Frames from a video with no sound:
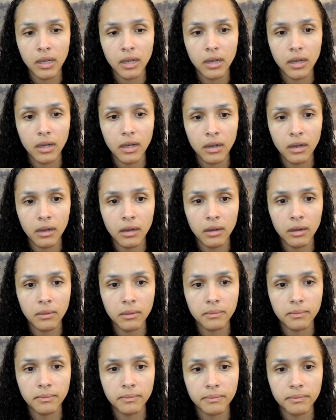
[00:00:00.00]

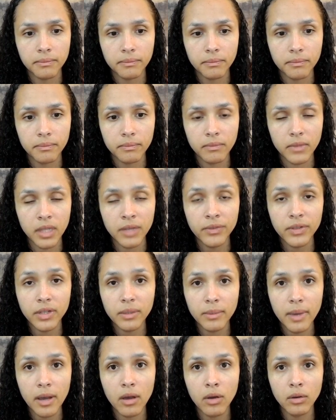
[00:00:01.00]
um, even
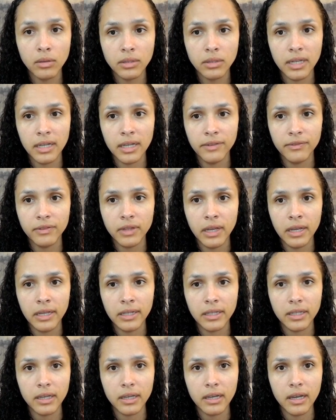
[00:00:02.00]
in my own life,
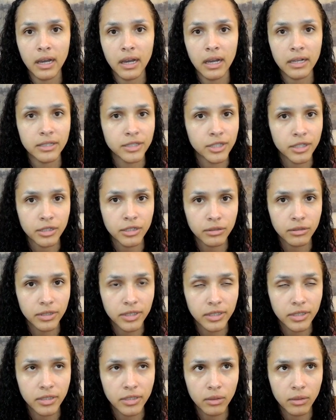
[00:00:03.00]
like I
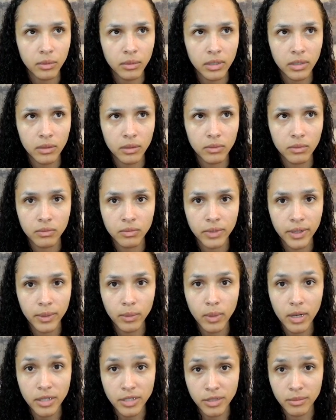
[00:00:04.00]
generally don't want to
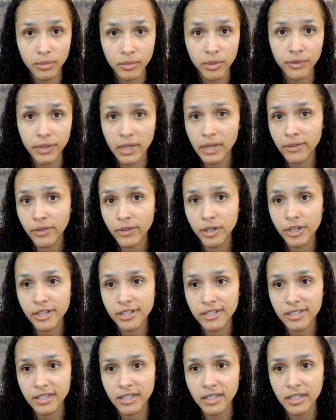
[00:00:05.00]
rewatch a movie I've already
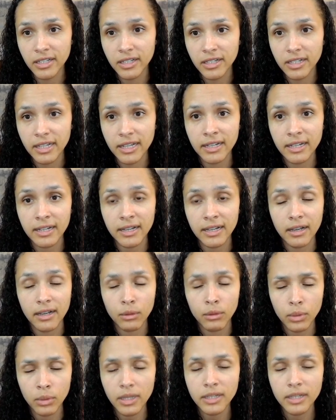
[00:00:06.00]
seen, and I, I,
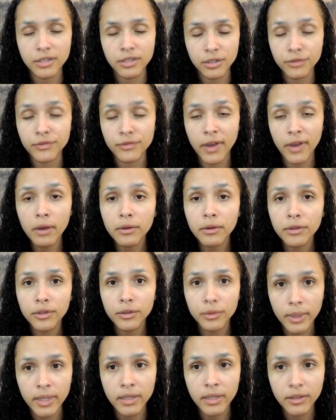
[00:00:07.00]
realize there's
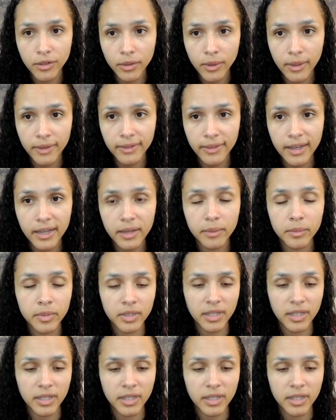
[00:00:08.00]
value in doing that.